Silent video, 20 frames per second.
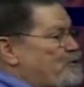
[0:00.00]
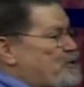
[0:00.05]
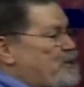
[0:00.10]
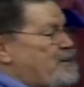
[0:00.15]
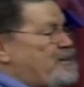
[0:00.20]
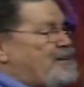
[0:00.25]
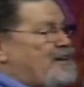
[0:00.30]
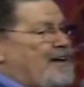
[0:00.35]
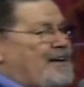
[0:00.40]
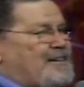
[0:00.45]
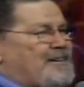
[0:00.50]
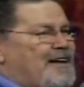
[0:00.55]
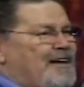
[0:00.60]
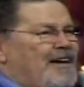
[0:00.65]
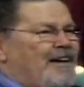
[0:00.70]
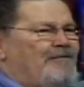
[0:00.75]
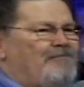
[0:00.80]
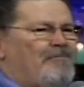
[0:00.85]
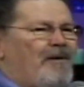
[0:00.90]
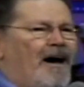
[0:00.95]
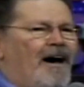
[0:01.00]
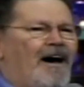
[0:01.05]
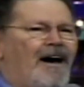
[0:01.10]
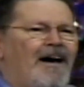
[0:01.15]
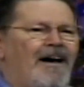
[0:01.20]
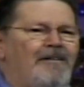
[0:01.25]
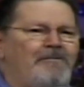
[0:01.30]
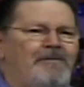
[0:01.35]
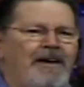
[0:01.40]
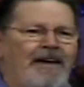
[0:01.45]
She says,
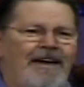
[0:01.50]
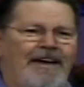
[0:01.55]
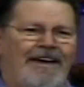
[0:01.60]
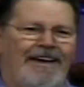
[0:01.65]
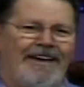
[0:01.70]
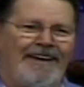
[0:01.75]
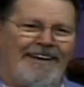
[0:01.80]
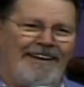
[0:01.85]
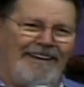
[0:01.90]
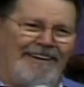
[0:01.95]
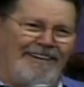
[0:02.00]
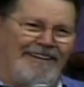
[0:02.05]
"Bobby,"